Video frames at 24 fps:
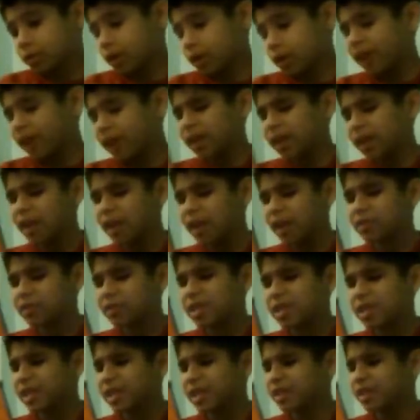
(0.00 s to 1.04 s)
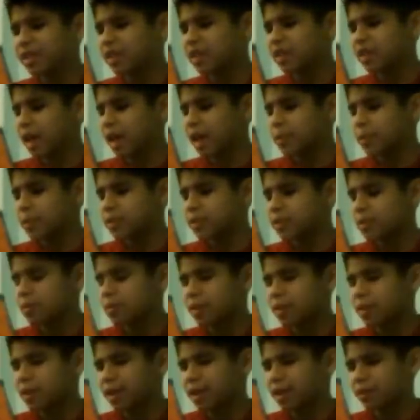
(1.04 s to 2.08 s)
I think I've seen the episode,
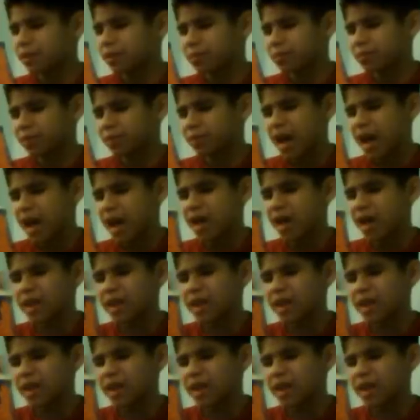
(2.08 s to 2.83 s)
but not that. I